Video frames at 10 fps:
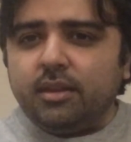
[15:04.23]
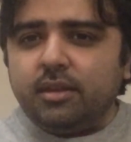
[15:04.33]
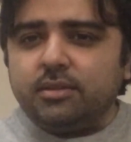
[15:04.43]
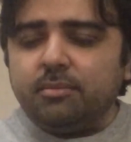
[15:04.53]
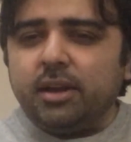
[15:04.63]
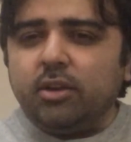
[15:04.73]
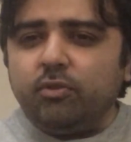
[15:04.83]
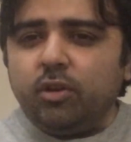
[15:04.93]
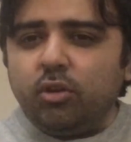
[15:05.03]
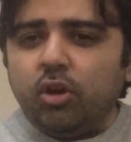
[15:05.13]
some kind of
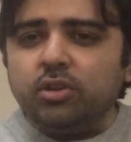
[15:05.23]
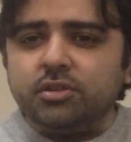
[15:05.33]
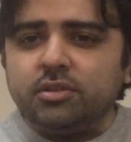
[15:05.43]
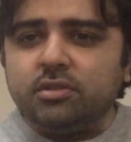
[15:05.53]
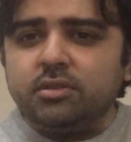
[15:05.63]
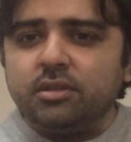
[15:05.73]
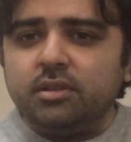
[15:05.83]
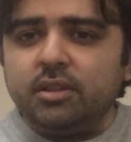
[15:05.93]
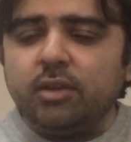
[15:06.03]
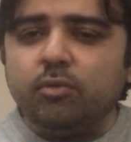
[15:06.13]
a loss
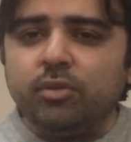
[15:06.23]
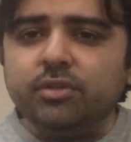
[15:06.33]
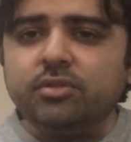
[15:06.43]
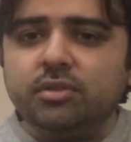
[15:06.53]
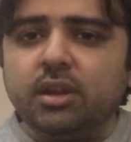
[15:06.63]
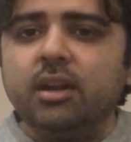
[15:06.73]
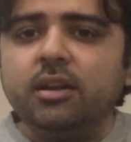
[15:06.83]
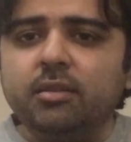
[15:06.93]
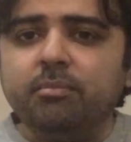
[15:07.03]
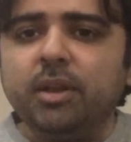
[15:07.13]
that would result
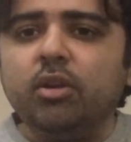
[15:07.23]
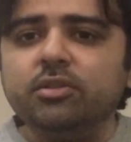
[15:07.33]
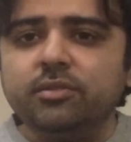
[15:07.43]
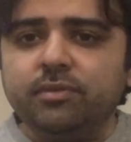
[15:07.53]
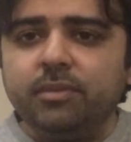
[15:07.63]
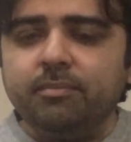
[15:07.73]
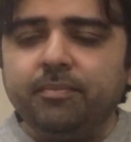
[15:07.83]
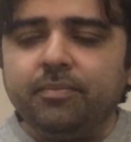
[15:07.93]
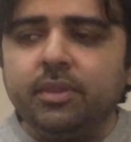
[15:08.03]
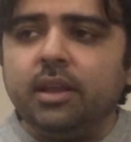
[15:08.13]
because of them.
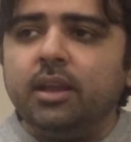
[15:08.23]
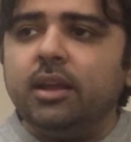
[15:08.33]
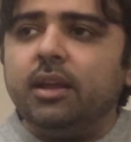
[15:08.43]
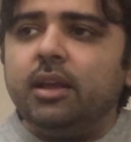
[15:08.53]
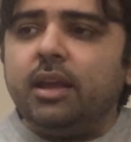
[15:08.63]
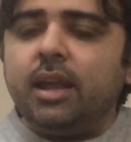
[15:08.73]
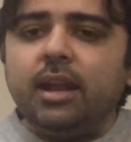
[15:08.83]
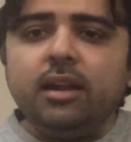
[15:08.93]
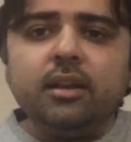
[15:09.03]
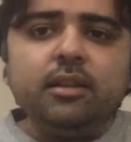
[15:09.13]

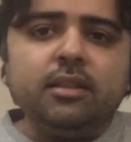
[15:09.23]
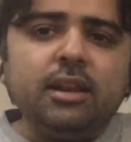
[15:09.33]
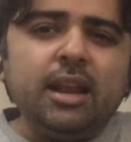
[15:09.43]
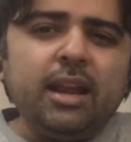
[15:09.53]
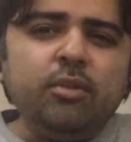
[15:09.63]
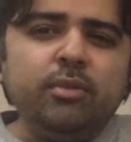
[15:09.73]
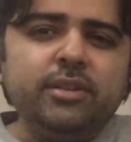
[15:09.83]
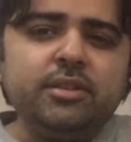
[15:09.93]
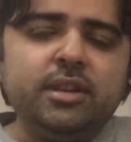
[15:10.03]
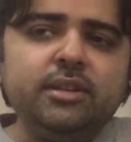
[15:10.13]
And the night
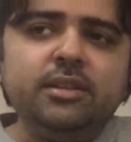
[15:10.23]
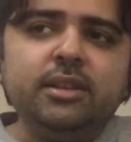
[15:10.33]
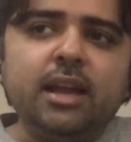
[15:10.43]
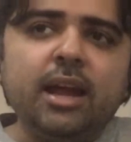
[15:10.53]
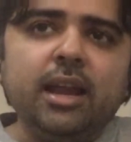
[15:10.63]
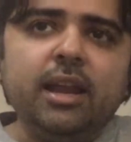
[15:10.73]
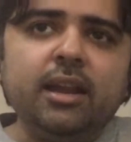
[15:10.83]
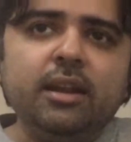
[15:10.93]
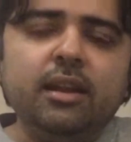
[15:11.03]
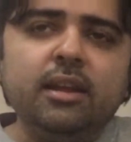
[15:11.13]
when Stacy
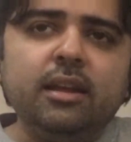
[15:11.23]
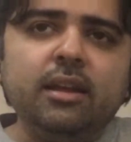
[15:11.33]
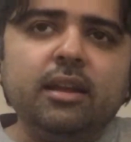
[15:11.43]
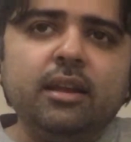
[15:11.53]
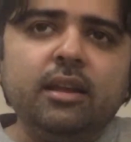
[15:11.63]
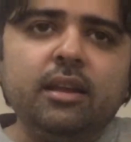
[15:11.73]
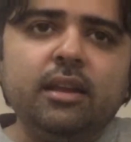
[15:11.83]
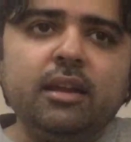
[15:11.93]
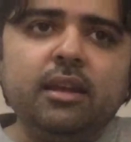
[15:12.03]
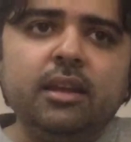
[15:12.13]
died
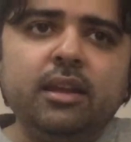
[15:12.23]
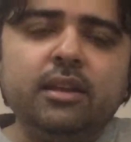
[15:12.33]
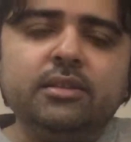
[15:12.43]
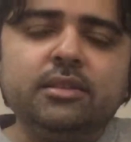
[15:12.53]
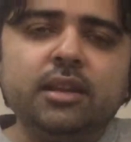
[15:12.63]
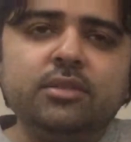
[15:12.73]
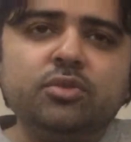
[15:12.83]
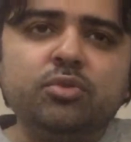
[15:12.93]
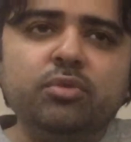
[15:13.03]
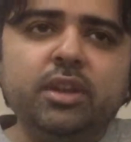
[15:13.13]
is a
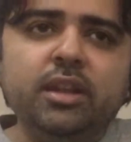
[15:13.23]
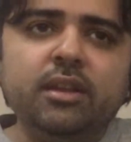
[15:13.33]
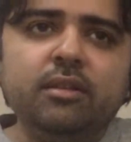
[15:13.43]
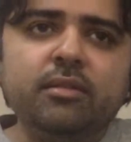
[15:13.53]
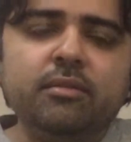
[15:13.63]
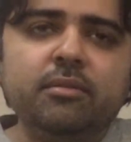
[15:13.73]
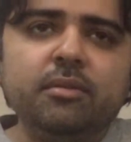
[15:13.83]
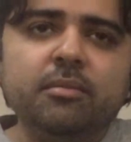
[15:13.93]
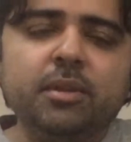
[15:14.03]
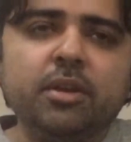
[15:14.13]
story
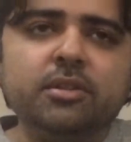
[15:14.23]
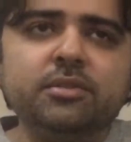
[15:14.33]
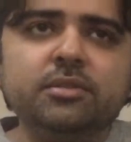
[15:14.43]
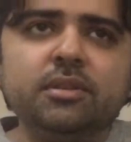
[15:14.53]
because